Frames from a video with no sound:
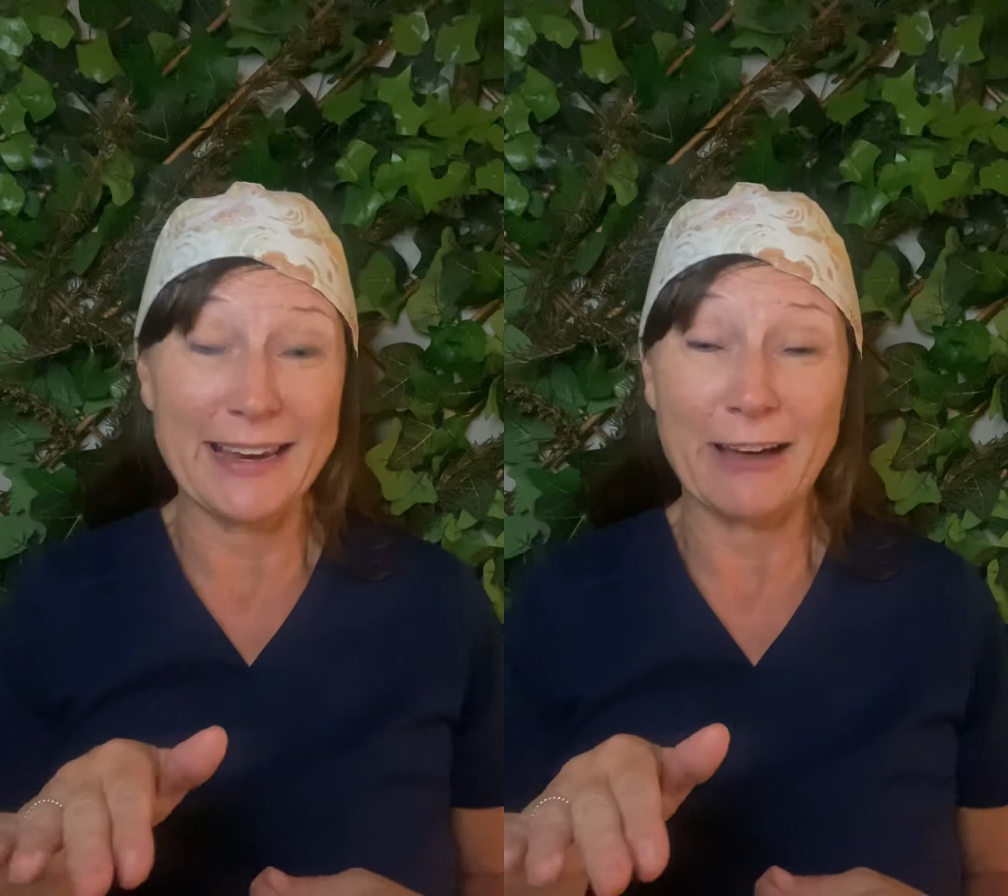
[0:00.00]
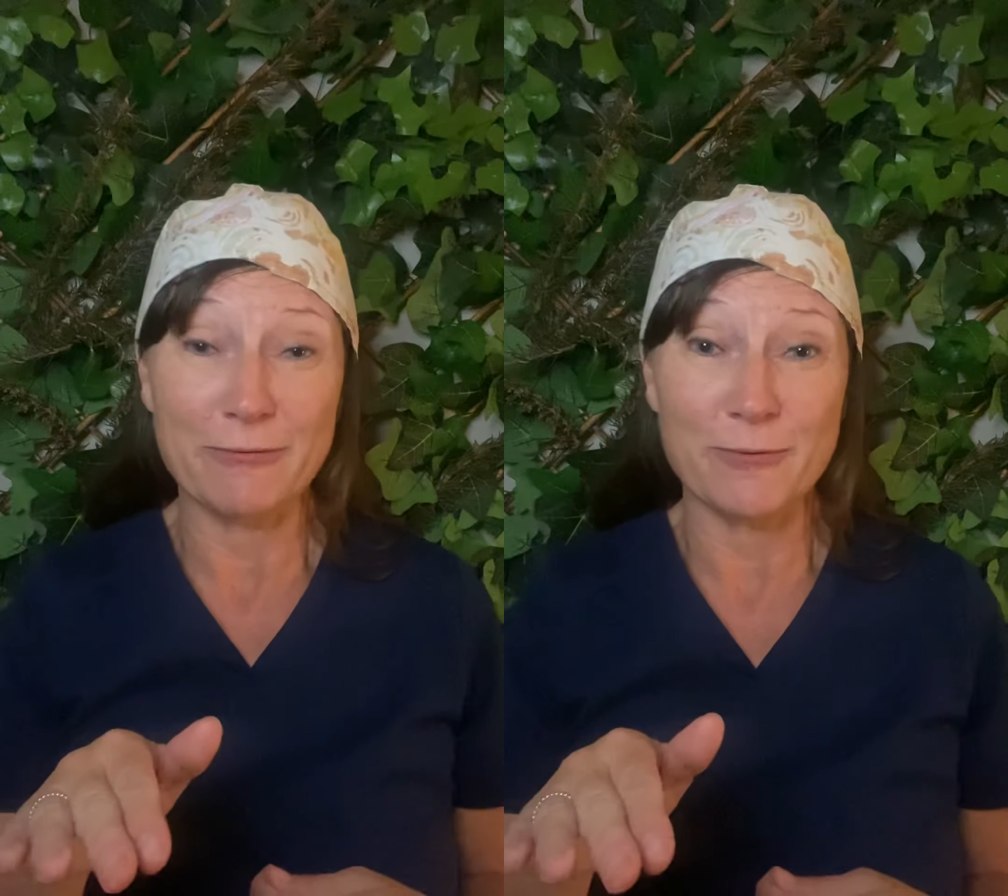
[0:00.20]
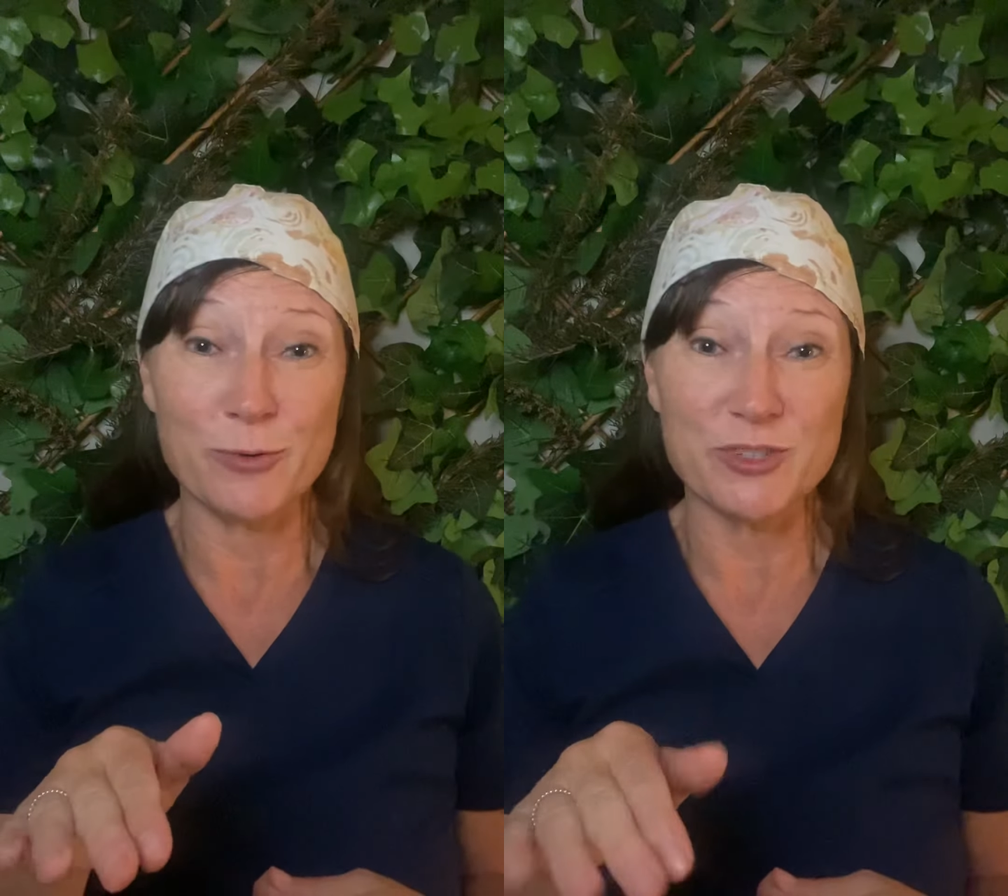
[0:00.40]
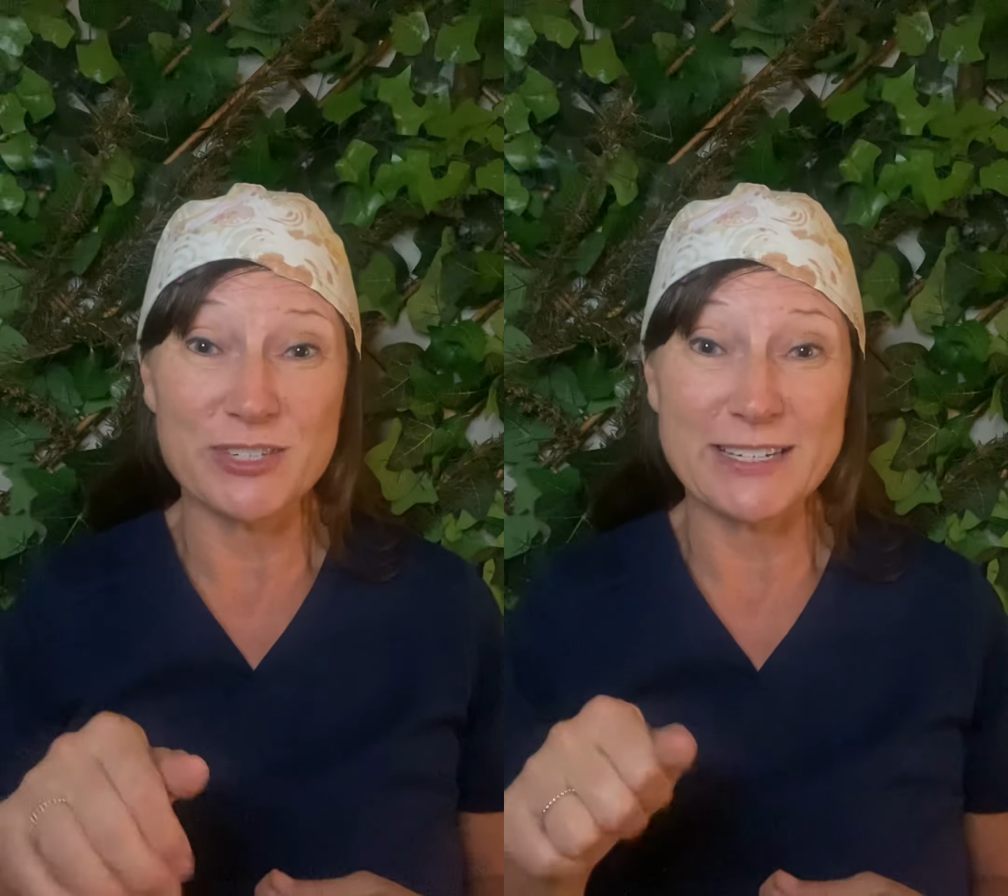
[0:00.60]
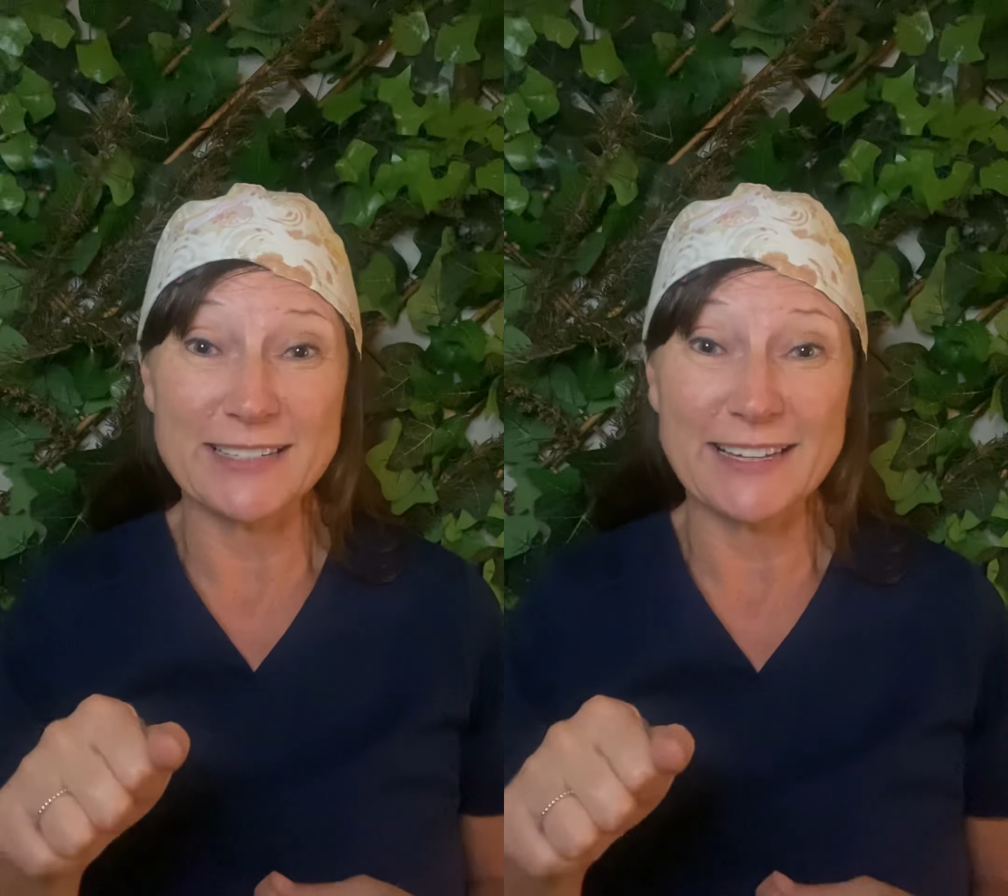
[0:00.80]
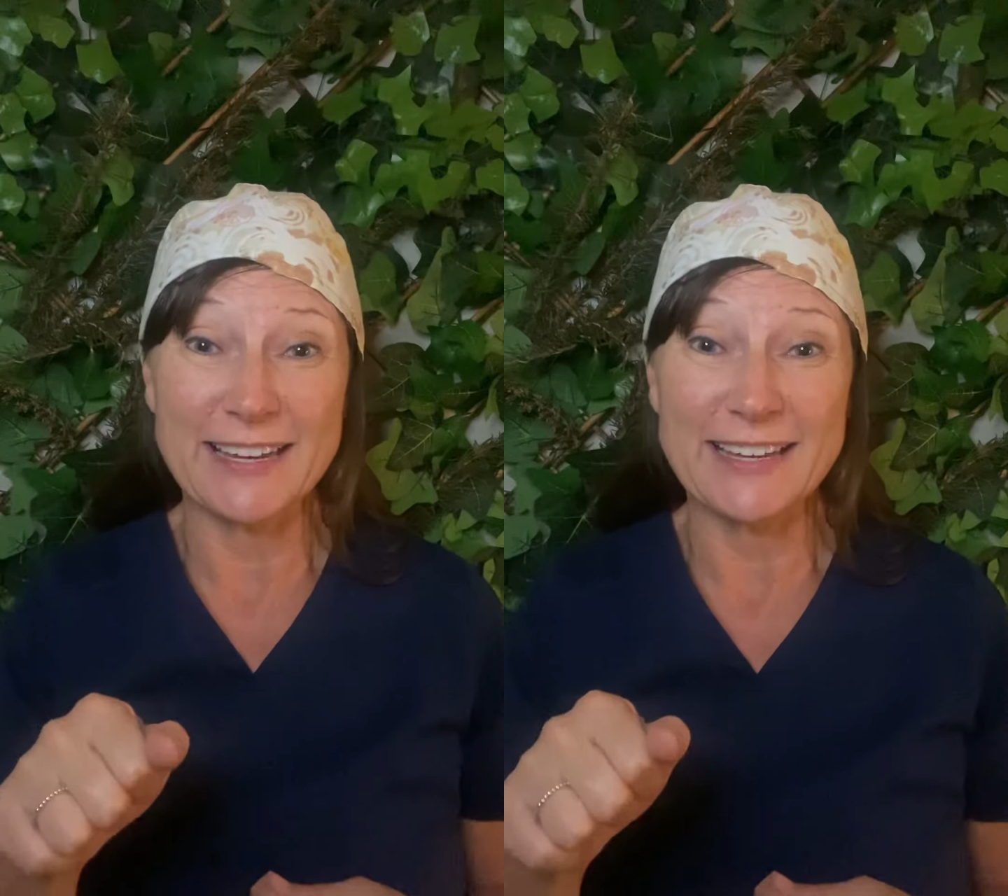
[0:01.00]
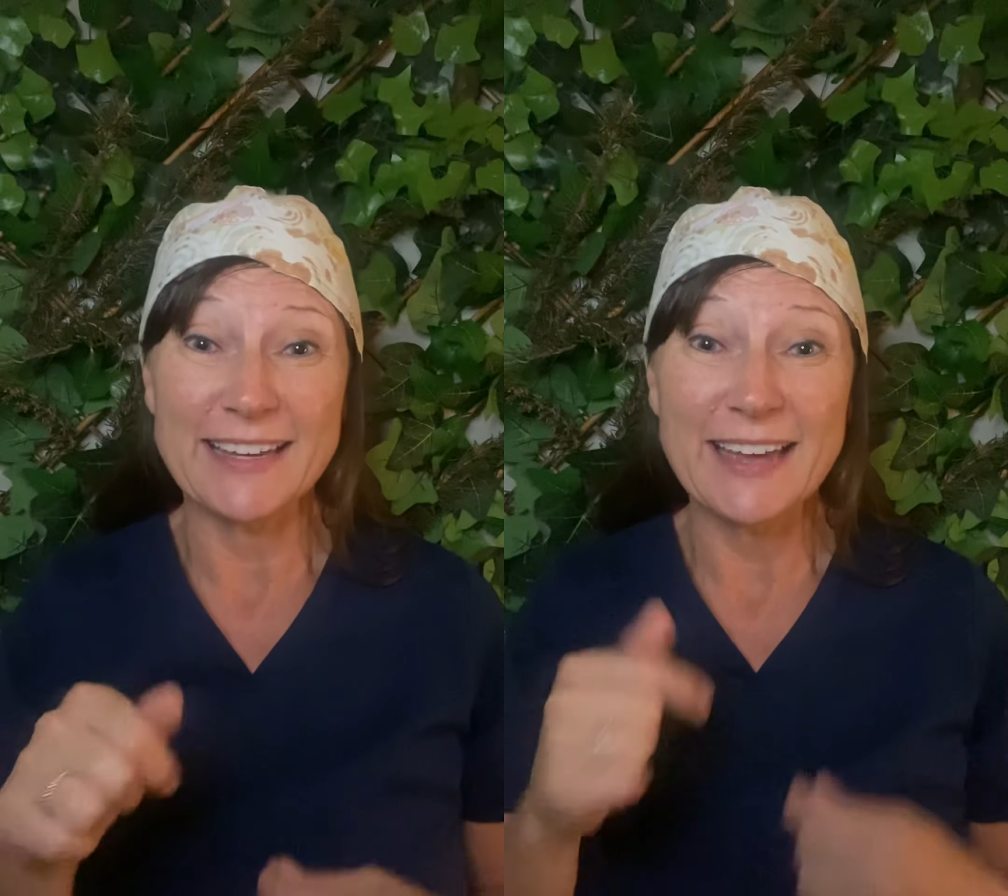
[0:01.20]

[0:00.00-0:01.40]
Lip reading: unfortunately.